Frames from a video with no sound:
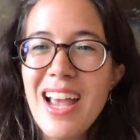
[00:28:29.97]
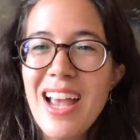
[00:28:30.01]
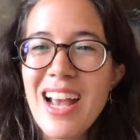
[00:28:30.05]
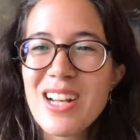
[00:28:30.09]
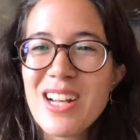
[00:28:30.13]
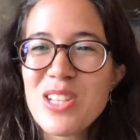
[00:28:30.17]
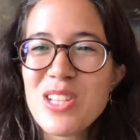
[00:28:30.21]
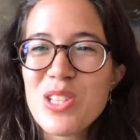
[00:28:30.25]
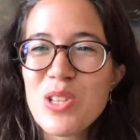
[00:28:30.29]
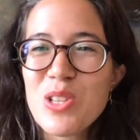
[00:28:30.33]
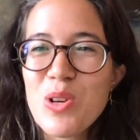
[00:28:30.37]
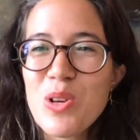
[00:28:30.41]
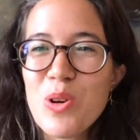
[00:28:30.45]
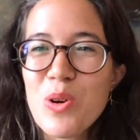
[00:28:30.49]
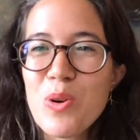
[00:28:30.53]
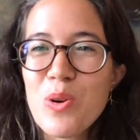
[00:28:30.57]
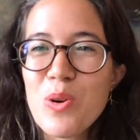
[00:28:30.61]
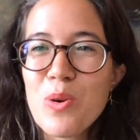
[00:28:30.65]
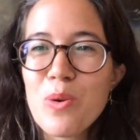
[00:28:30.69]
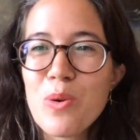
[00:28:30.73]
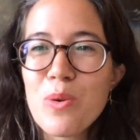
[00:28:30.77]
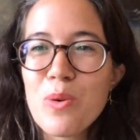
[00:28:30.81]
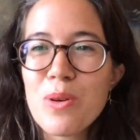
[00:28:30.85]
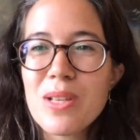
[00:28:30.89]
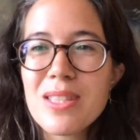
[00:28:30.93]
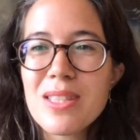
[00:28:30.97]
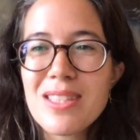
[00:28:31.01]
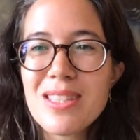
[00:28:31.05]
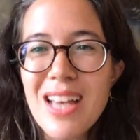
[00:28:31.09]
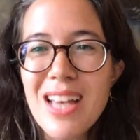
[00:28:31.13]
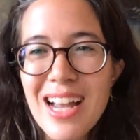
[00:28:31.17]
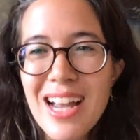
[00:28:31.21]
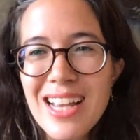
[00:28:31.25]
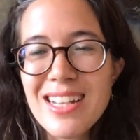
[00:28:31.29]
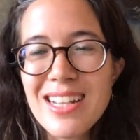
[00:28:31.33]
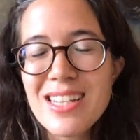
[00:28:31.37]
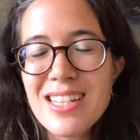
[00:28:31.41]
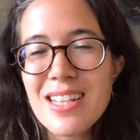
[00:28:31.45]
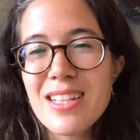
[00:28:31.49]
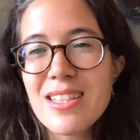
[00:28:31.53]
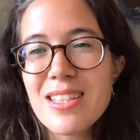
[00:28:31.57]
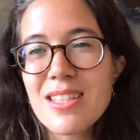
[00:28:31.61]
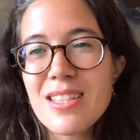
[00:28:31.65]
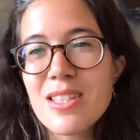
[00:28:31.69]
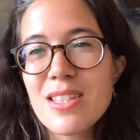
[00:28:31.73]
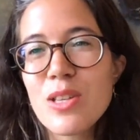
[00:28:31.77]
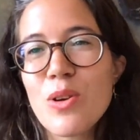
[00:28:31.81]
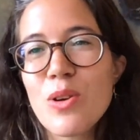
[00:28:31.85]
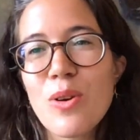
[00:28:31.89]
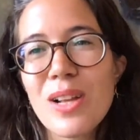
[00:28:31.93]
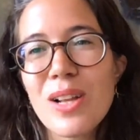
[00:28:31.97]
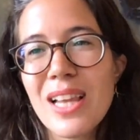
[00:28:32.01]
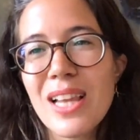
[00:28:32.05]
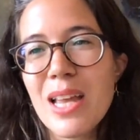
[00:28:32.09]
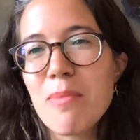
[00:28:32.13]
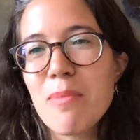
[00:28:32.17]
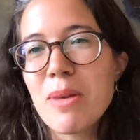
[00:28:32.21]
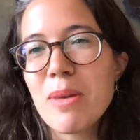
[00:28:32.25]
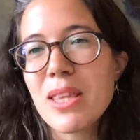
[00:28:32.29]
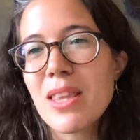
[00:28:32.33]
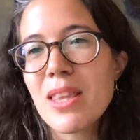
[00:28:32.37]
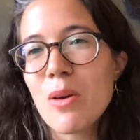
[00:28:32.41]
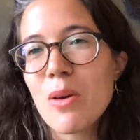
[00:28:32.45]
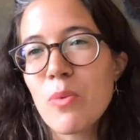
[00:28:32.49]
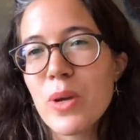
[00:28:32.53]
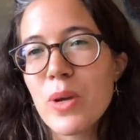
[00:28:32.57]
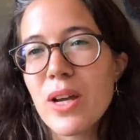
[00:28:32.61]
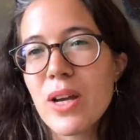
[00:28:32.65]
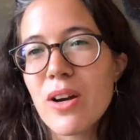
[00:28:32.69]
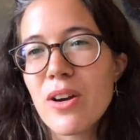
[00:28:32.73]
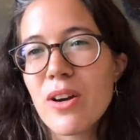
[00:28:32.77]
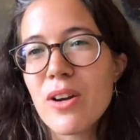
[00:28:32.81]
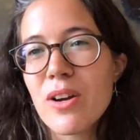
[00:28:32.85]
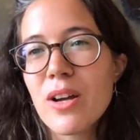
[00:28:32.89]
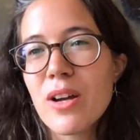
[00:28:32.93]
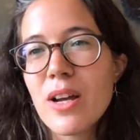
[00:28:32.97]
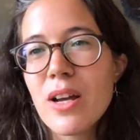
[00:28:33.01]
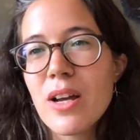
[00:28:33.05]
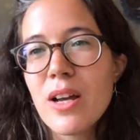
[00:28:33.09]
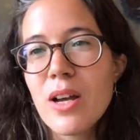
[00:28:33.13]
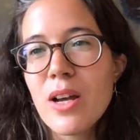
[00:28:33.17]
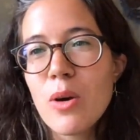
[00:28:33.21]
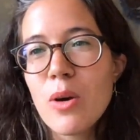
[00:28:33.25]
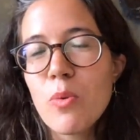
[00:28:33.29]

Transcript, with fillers: And so scientists, you know, claiming that we are